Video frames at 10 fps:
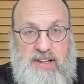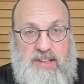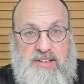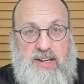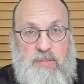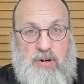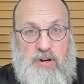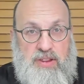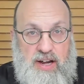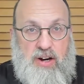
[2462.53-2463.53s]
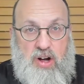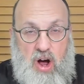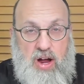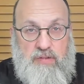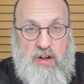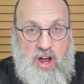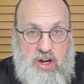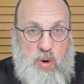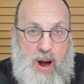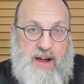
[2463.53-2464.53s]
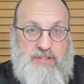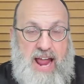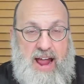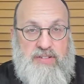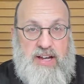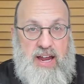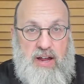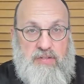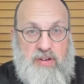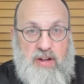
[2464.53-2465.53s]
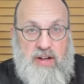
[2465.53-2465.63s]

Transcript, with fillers: the Tzibur, their chayiv, you have to have the chiv.